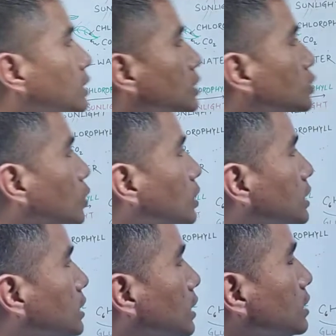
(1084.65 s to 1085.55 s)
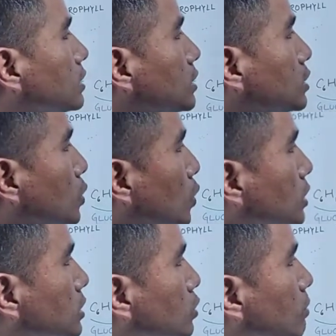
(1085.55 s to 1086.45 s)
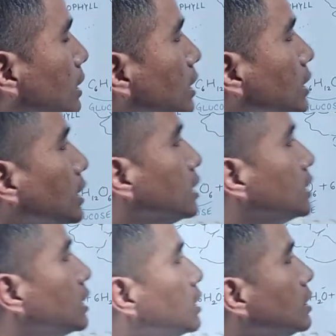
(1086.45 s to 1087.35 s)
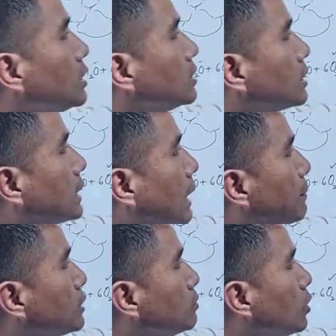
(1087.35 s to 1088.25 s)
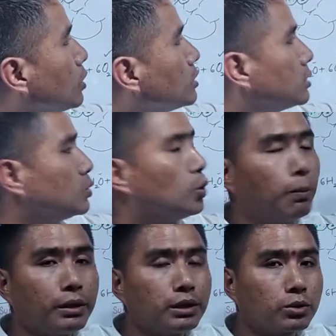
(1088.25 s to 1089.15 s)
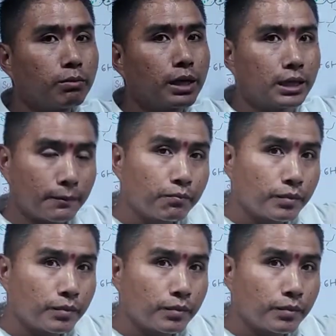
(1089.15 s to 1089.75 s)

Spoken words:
So here this is closed stomata, here the gap is more, this is open stomata.